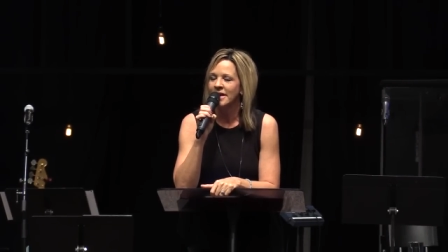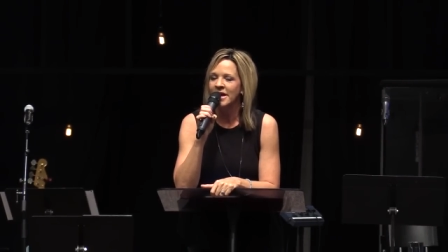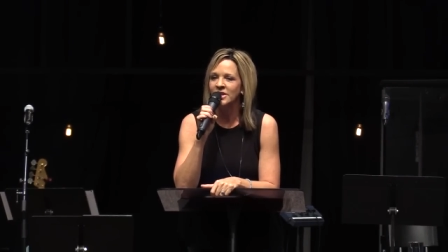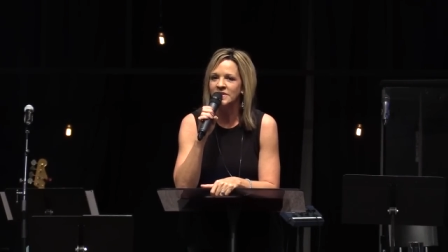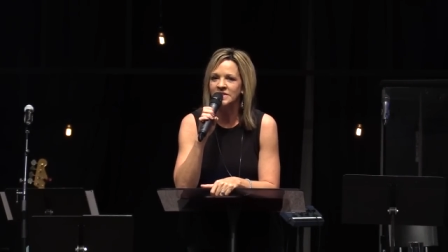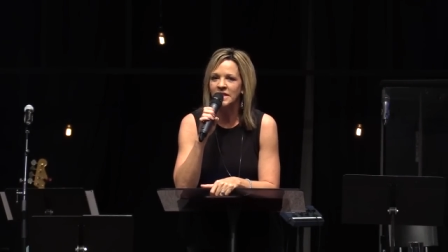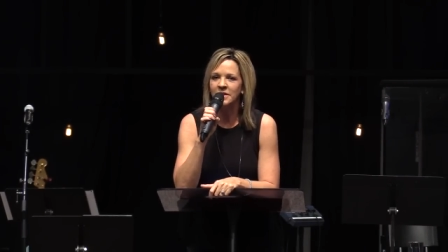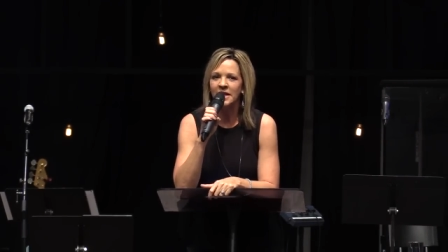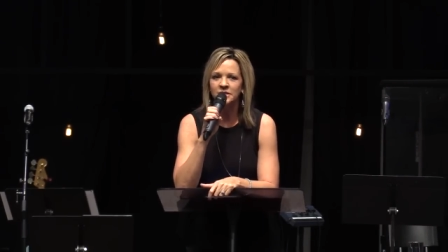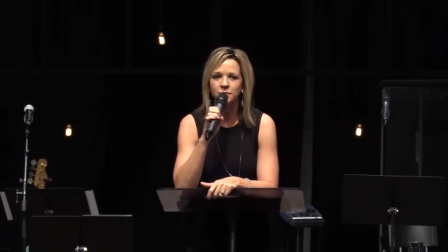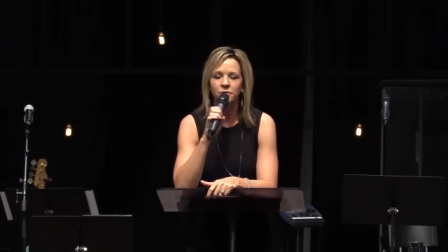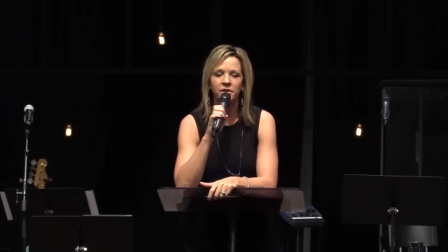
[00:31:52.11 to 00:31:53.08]
And he said,
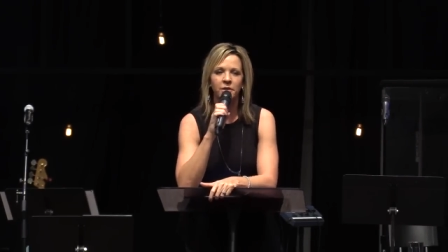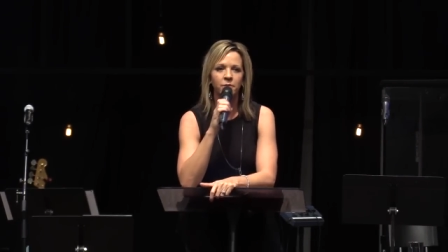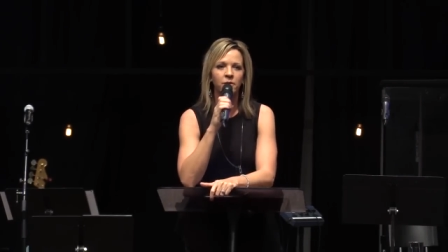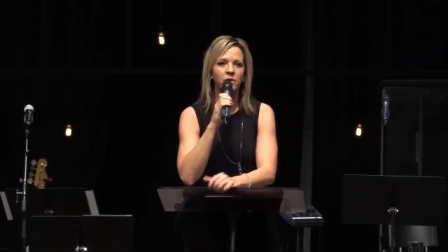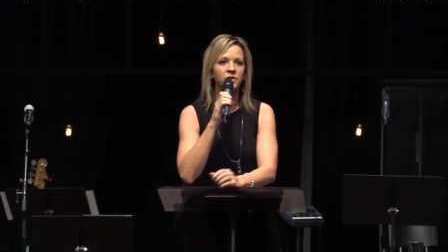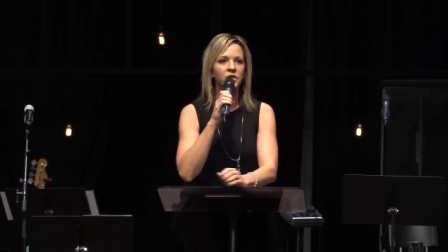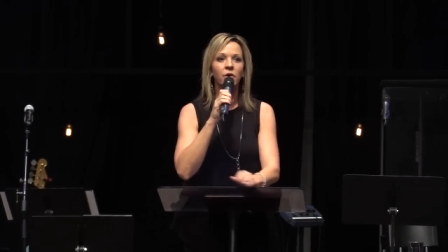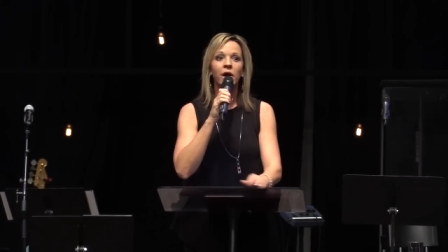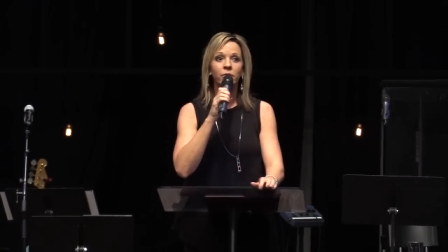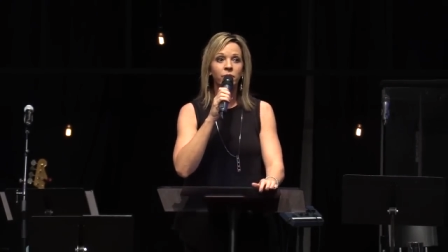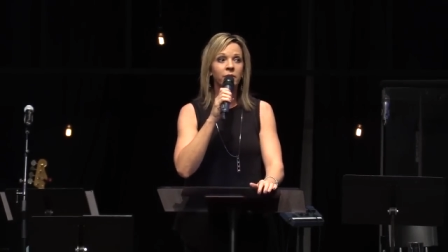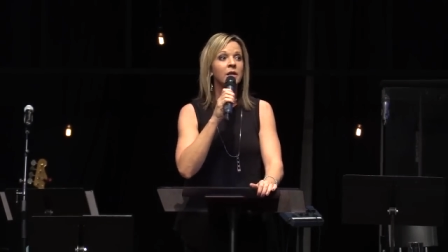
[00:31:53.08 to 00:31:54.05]
That's pretty bold. No,
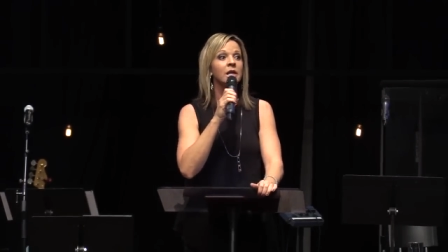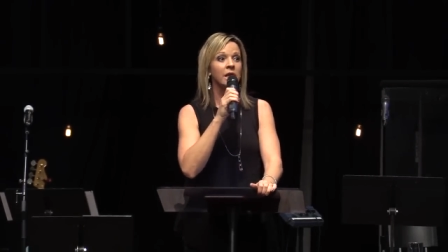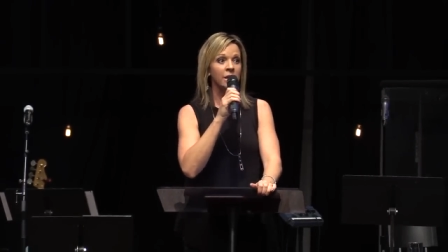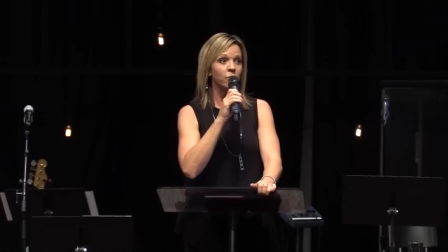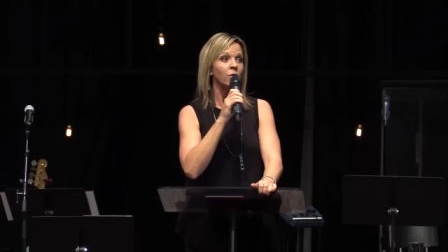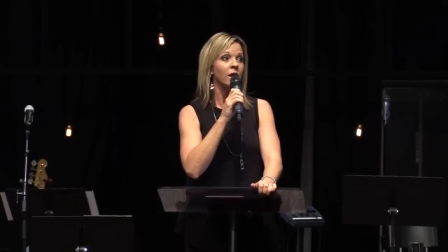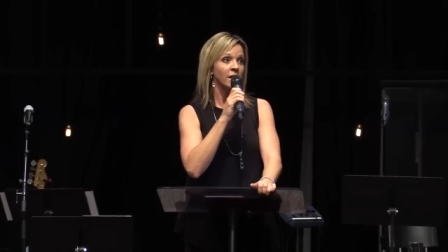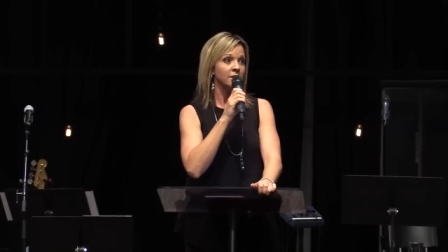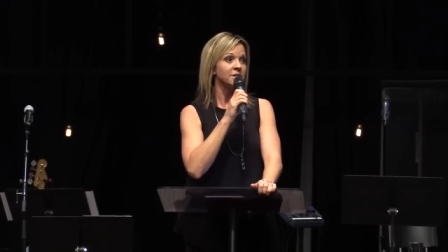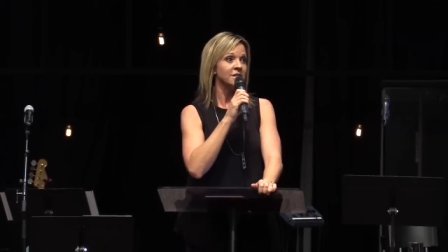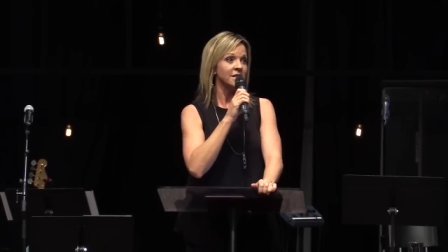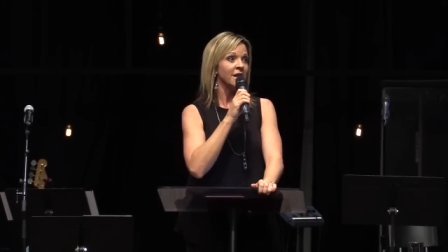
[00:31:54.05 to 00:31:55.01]
I really
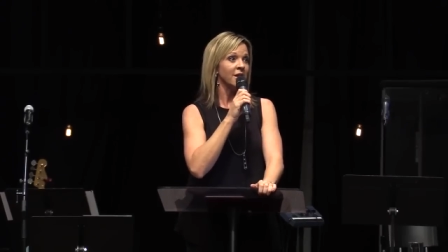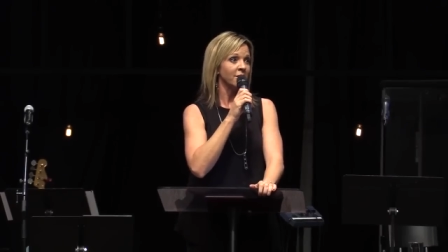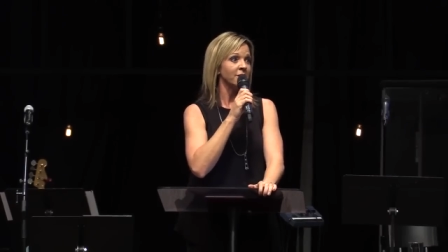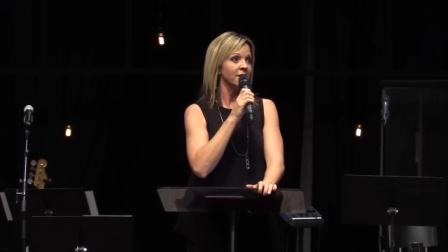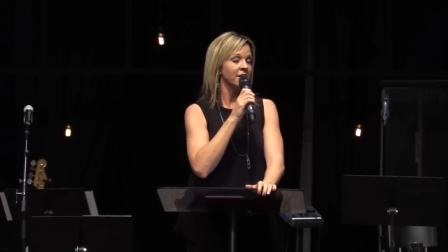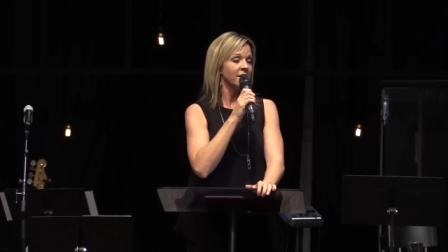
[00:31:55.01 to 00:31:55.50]
was there.